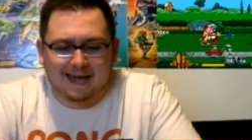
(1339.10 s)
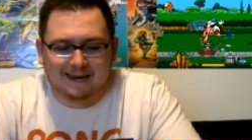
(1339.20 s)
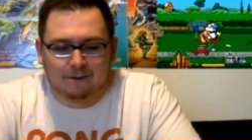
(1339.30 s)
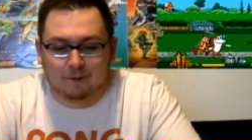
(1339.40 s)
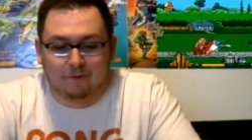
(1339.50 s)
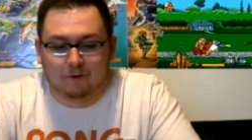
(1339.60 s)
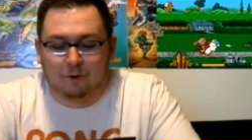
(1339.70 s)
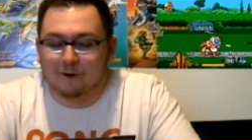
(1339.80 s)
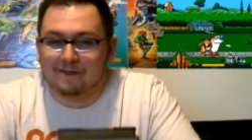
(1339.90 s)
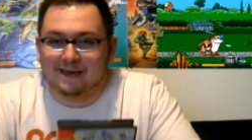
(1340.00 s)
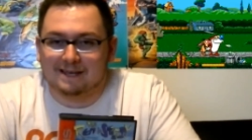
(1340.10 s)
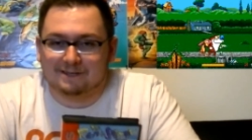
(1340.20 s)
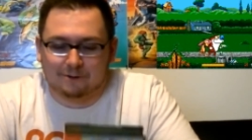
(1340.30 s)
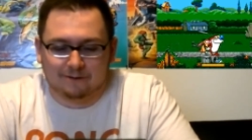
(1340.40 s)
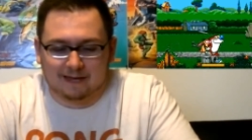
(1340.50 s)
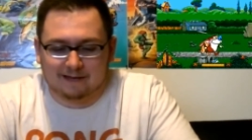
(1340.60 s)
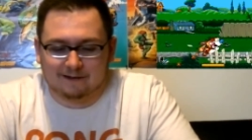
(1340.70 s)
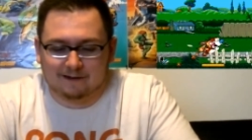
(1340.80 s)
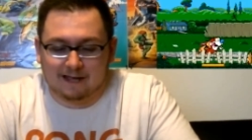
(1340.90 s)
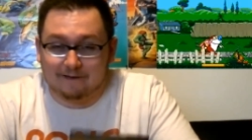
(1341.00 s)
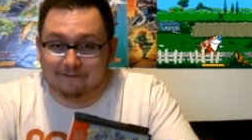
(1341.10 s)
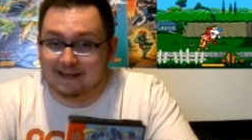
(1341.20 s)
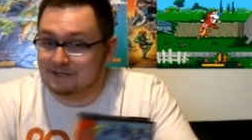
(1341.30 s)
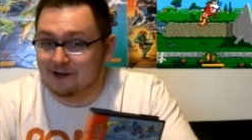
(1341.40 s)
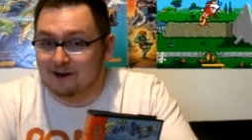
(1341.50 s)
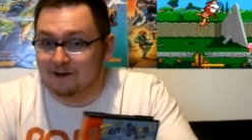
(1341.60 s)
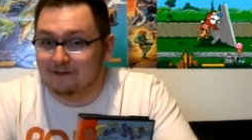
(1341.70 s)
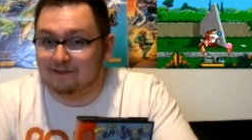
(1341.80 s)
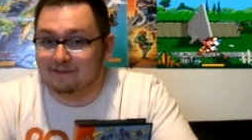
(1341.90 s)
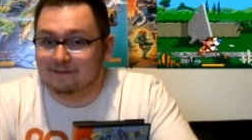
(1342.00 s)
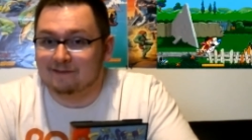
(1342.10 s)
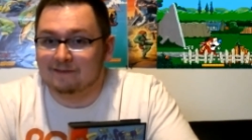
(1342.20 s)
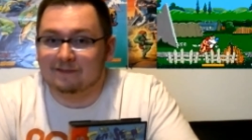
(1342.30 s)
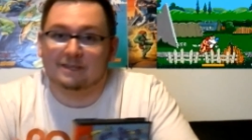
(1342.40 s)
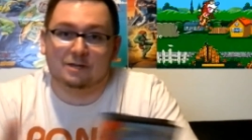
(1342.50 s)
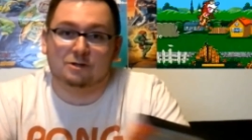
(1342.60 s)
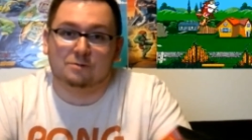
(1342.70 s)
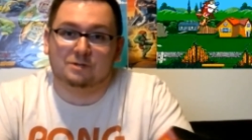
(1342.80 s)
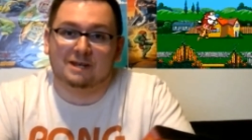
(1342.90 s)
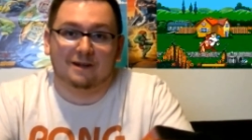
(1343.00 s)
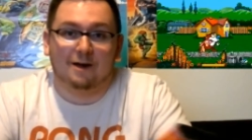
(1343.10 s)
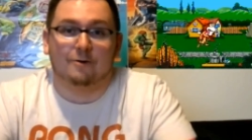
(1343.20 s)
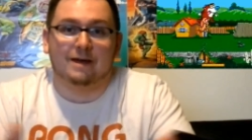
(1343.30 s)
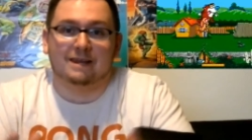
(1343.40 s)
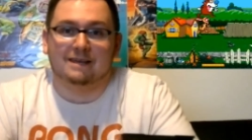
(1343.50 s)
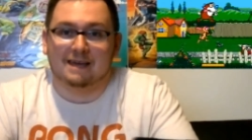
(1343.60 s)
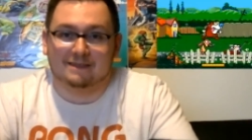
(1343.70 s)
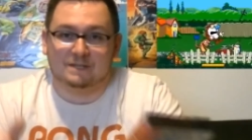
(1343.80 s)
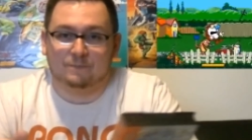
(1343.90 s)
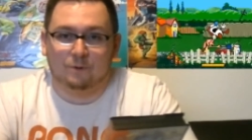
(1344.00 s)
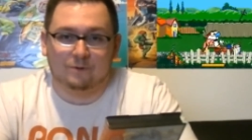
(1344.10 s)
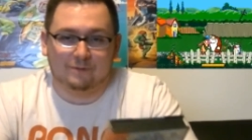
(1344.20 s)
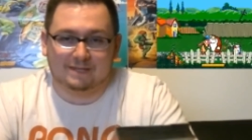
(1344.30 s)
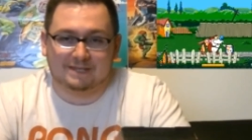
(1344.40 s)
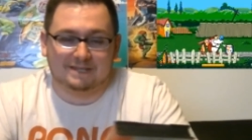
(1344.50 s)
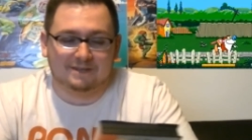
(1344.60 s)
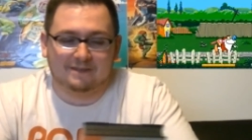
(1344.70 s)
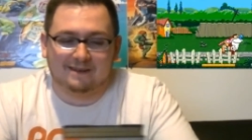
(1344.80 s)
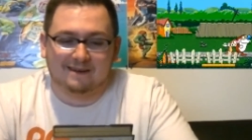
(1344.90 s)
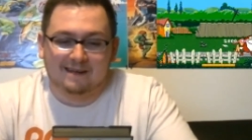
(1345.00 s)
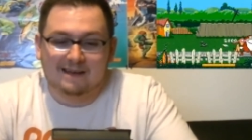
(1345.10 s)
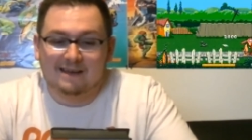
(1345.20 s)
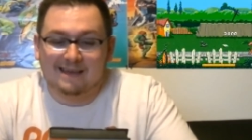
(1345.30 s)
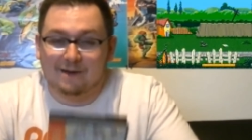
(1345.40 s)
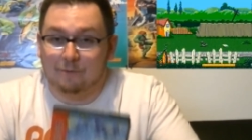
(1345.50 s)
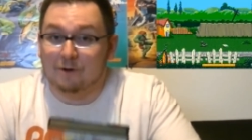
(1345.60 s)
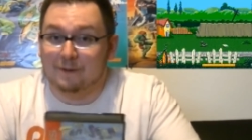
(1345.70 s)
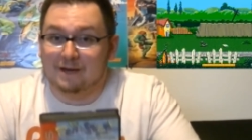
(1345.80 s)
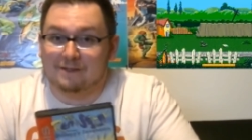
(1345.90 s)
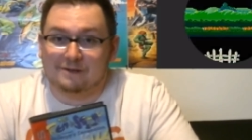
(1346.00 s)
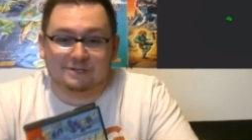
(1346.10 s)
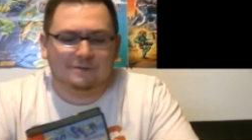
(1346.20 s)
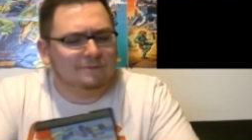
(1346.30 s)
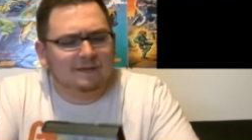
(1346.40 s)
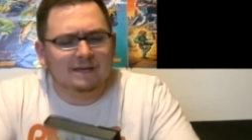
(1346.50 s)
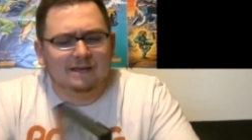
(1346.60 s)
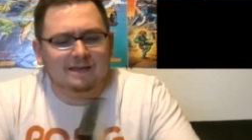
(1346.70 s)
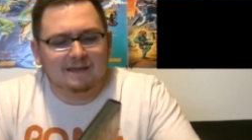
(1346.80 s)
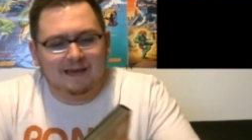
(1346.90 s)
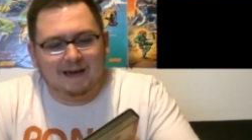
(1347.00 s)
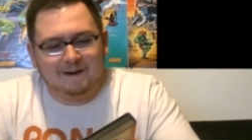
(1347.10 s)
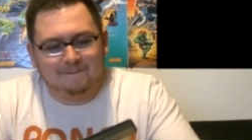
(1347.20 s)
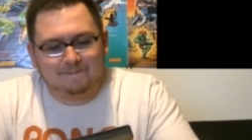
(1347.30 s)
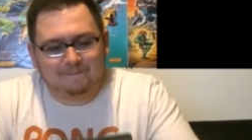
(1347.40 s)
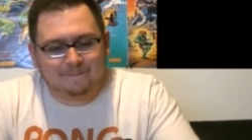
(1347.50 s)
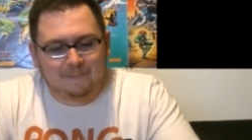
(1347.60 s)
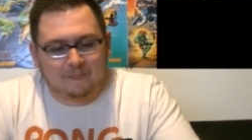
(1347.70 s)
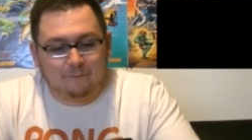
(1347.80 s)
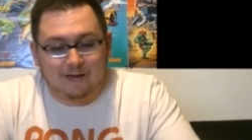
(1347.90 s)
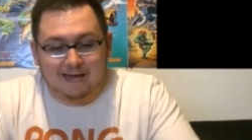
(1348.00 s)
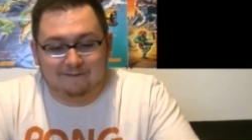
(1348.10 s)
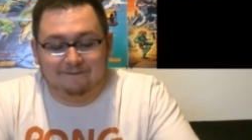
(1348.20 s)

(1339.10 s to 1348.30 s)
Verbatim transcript: and uh, we recorded that so that if that's not on the YouTube channel already at this point. When this gets on there, it will be on there soon. Um, we had